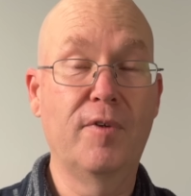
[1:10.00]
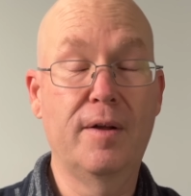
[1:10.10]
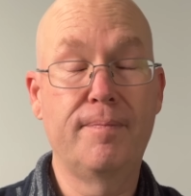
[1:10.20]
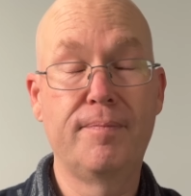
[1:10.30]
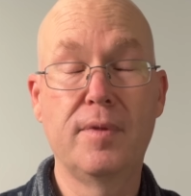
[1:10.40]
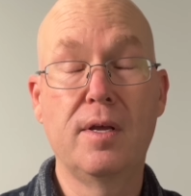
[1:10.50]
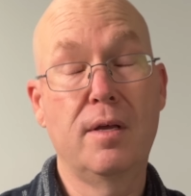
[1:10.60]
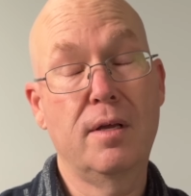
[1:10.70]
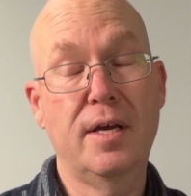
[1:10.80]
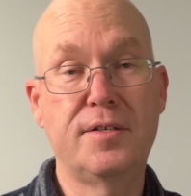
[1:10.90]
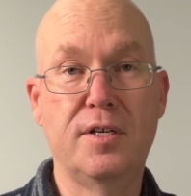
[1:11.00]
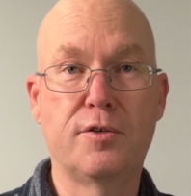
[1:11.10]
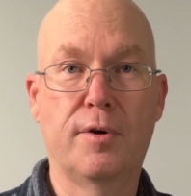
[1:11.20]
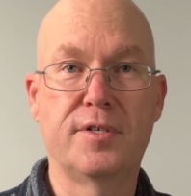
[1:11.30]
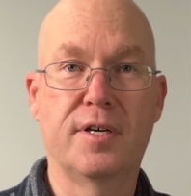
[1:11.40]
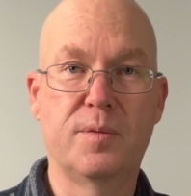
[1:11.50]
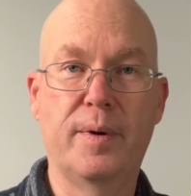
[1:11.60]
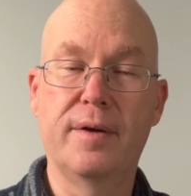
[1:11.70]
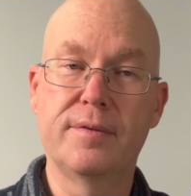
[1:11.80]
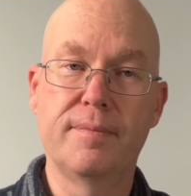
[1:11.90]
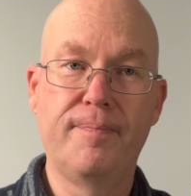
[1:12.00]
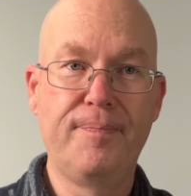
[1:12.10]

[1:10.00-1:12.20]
Well, that's their choice, I suppose.